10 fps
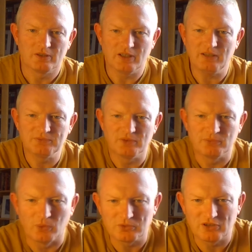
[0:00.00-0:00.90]
Good afternoon,
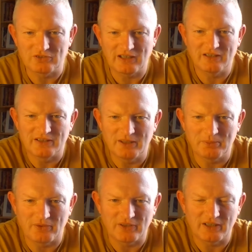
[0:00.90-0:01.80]
folks. It's Alan here
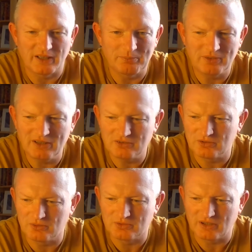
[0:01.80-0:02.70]
with a daily update.
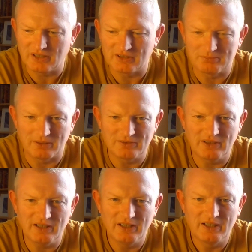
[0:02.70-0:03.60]
So today is
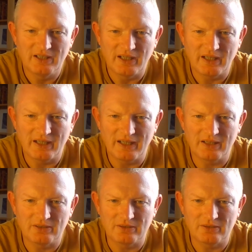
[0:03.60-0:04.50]
Monday. Uh,
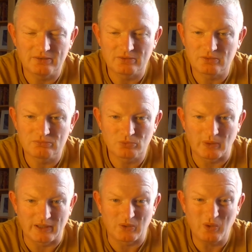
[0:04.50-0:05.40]

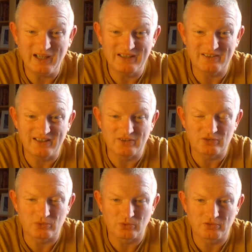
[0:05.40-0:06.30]
quite a quiet day in the
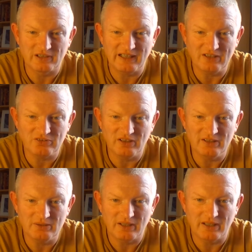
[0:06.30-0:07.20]
stores, really.
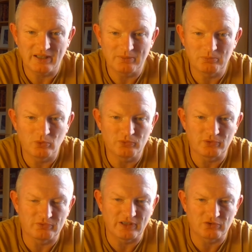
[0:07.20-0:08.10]
Actually, uh, no fruit
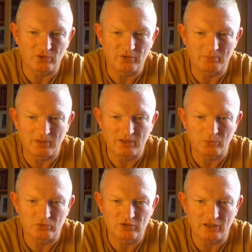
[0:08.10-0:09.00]
and veg order. The market
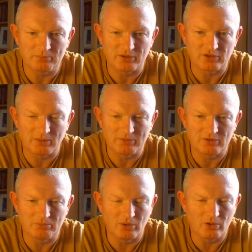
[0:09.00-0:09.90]
was shut, but it's coming
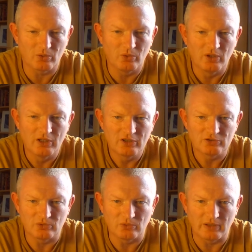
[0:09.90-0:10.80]
tomorrow.
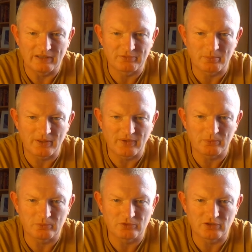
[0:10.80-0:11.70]
So everybody
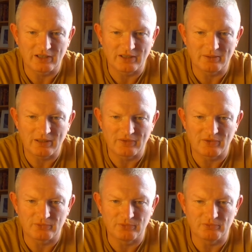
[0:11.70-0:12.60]
that was uh, had
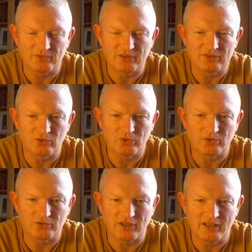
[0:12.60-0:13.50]
their fruit and veg
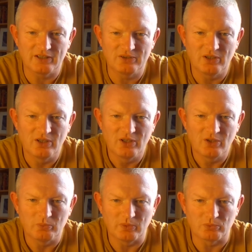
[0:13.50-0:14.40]
orders in
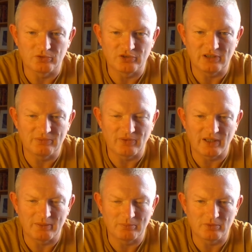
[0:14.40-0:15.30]
will receive
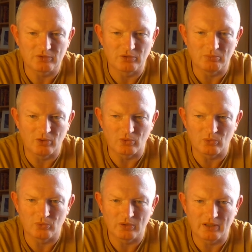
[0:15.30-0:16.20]
them
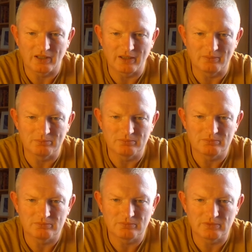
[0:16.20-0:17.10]
tomorrow um,
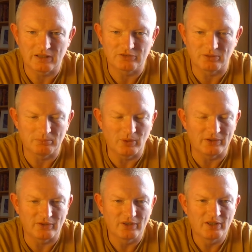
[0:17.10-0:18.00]
at some
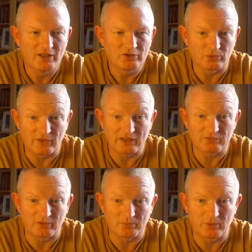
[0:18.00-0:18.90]
point. So thanks
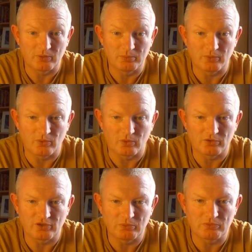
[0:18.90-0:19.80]
for everybody who put their
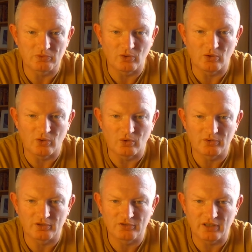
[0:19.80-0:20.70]
orders in. We've got
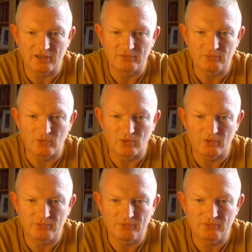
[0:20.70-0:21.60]
orders in for
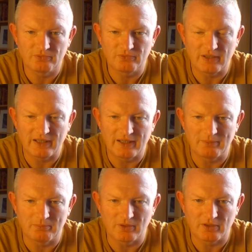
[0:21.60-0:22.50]

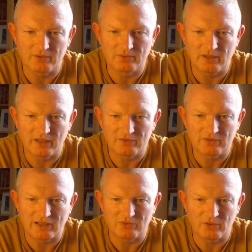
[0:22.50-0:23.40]
um, the, the
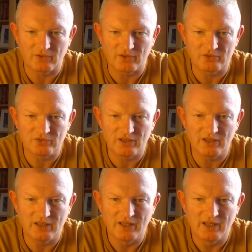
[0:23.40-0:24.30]
Tandoori
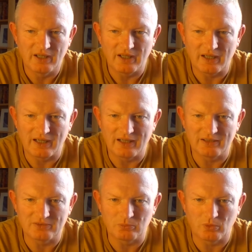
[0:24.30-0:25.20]
Thursday
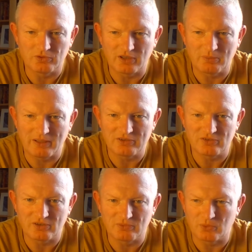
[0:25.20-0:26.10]
and Watery
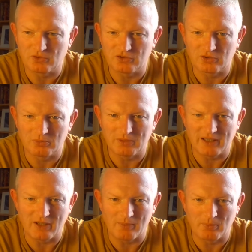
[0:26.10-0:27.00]
Wednesday. Of course, is going to be
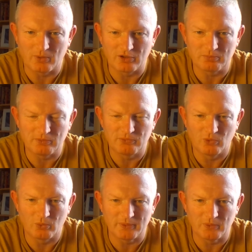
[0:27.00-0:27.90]
upon us
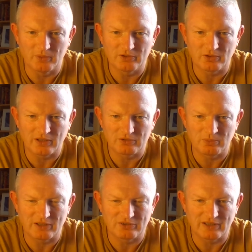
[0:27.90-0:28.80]
before we know it, so that's
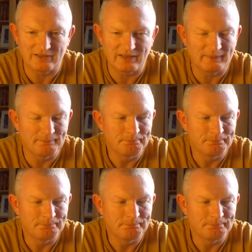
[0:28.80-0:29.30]
quite exciting.